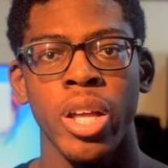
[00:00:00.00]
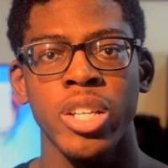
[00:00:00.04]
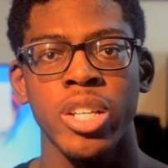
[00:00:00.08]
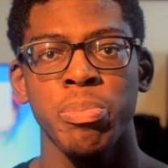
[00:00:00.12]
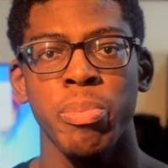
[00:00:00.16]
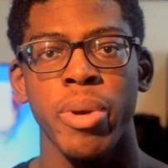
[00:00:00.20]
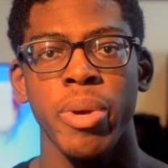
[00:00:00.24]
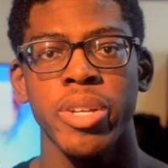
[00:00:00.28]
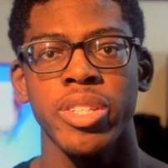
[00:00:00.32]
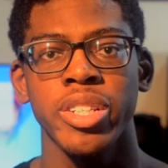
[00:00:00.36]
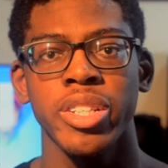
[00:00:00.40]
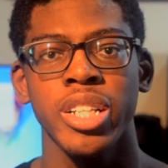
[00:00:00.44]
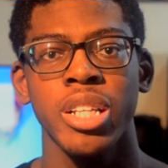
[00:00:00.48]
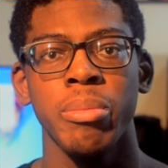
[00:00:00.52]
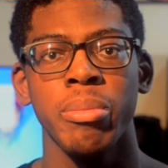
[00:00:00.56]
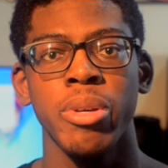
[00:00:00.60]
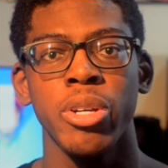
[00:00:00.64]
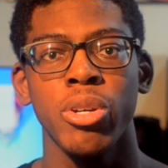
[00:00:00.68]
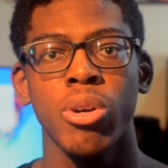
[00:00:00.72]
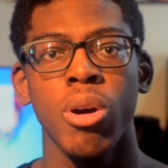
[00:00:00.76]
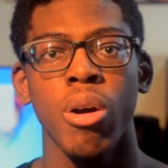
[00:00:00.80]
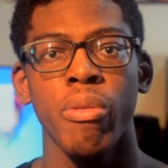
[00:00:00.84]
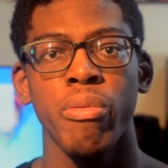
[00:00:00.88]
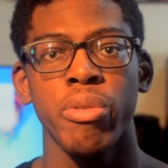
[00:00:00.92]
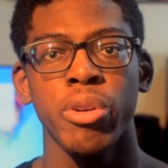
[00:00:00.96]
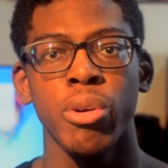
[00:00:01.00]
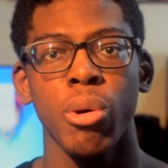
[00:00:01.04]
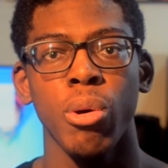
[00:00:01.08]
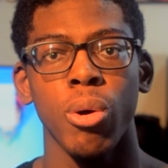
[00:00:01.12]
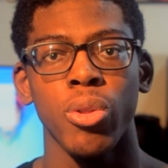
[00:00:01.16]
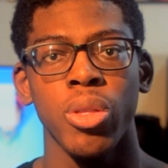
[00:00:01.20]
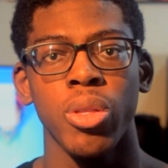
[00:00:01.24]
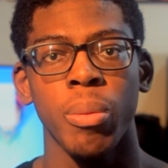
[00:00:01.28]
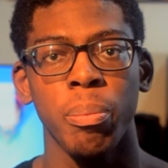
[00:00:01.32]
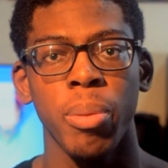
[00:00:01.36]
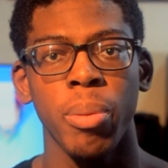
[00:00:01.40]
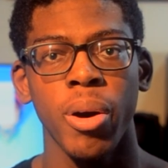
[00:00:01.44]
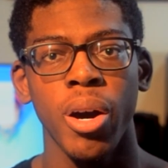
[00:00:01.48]
That's basically me covering
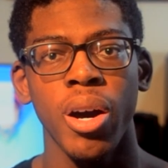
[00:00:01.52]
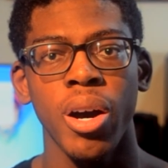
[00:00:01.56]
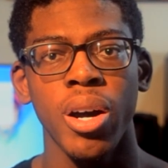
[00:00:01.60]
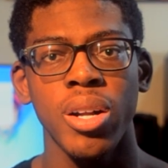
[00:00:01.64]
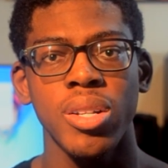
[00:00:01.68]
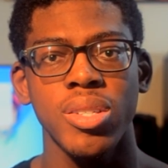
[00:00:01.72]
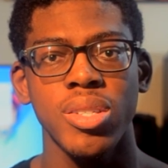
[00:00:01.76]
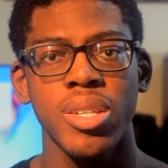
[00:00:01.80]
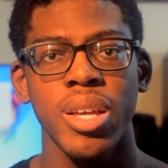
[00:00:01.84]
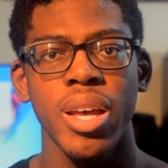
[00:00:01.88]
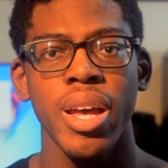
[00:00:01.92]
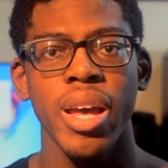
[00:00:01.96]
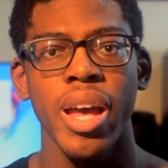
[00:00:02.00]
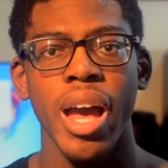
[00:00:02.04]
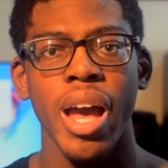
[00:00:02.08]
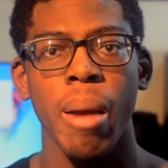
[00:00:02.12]
all the parts